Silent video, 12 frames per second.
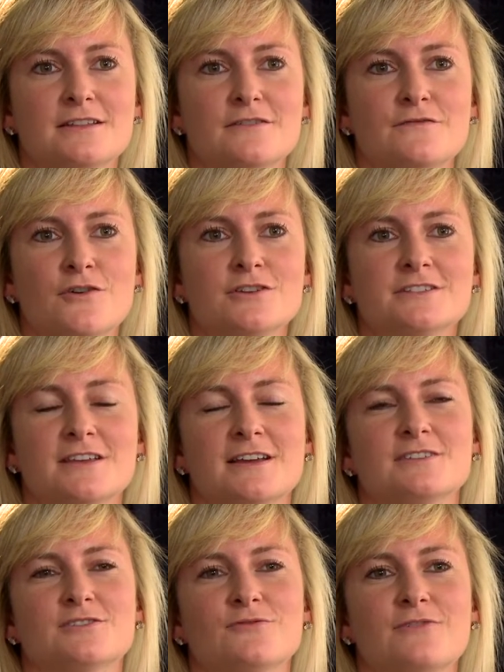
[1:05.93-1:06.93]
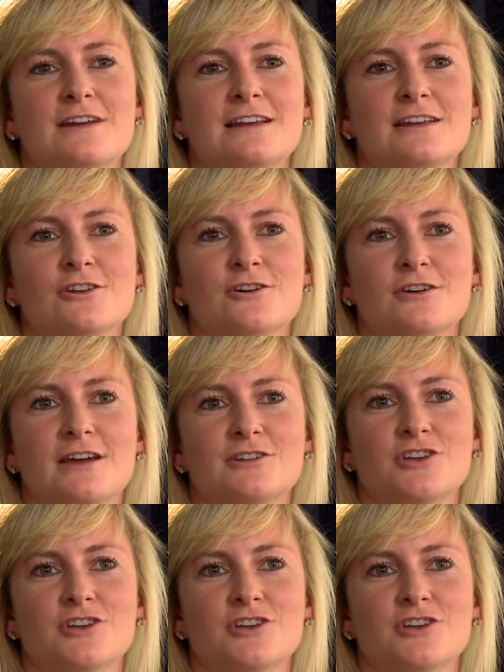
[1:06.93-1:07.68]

The first thing is to really look at